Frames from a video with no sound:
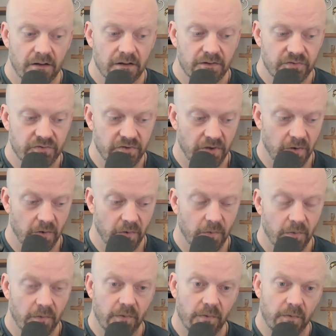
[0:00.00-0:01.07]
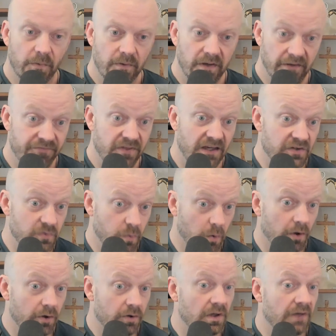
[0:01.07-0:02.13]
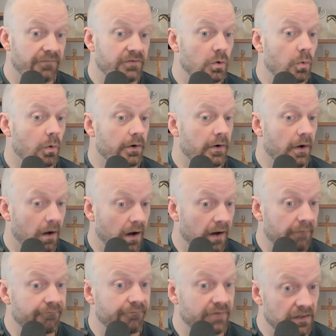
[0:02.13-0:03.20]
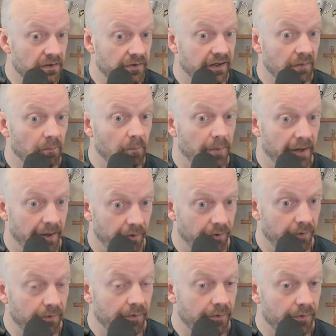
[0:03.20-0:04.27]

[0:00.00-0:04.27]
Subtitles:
So if you were not feeling better